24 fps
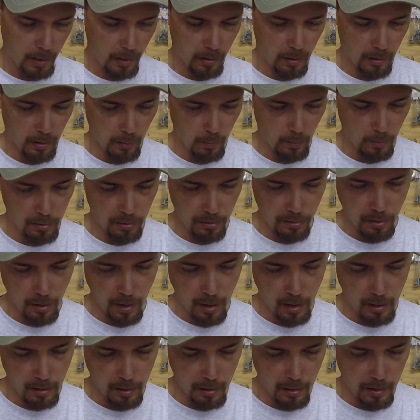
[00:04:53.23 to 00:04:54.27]
I want to
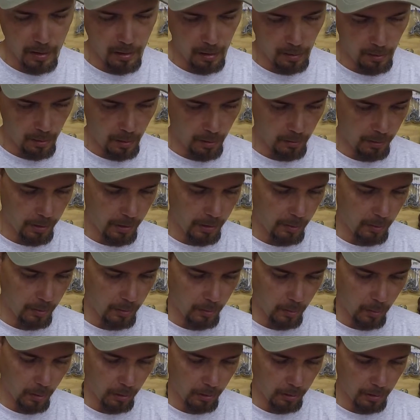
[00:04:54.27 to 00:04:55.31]
try this. I thought this would
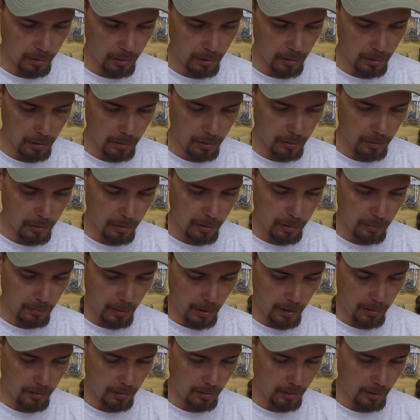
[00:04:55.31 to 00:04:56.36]
work good,
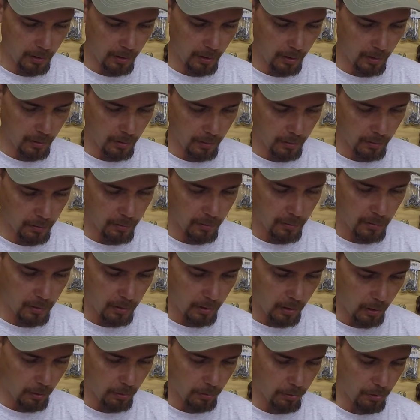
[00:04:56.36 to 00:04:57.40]
especially
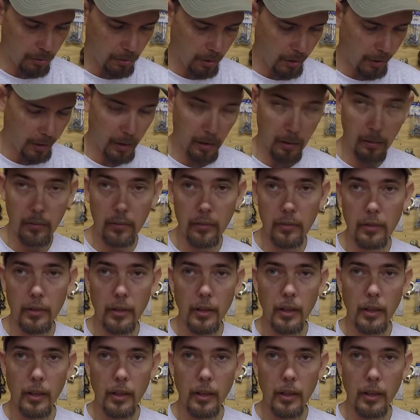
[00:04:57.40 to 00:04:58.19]
on trout.